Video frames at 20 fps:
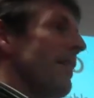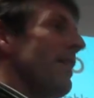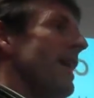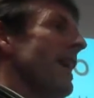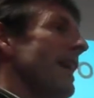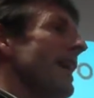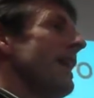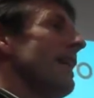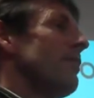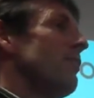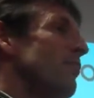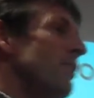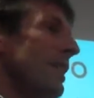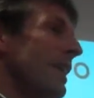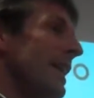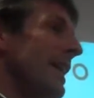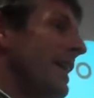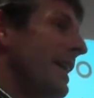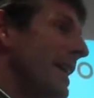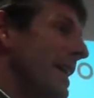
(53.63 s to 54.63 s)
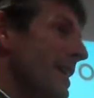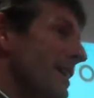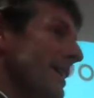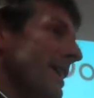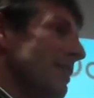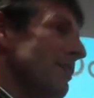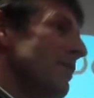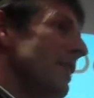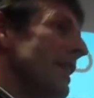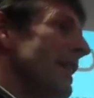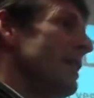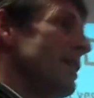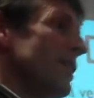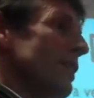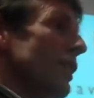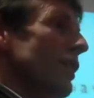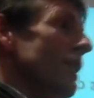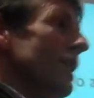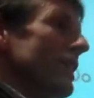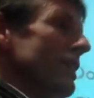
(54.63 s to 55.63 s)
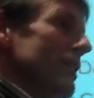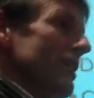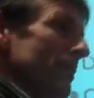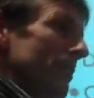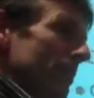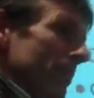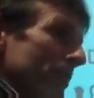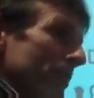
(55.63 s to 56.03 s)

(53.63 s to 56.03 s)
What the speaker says: they get really lazy and really sluggish.